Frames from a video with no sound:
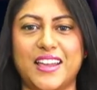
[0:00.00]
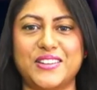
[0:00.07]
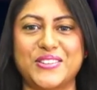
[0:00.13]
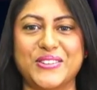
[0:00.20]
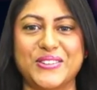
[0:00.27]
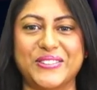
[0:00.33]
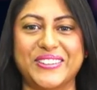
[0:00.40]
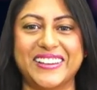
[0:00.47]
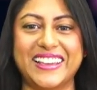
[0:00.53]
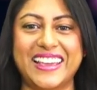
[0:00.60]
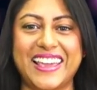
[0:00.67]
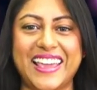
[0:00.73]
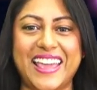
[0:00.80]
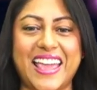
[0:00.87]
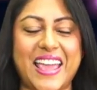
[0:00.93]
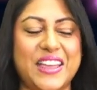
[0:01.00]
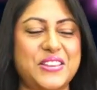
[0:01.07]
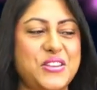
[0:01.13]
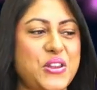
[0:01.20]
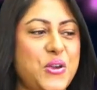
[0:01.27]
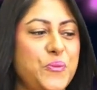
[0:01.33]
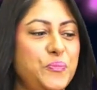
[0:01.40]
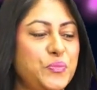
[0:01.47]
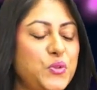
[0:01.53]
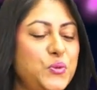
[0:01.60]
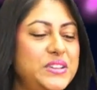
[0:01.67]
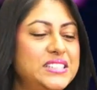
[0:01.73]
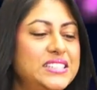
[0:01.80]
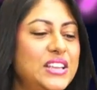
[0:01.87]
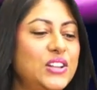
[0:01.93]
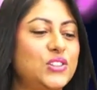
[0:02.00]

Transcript: Coming up after the break, we see a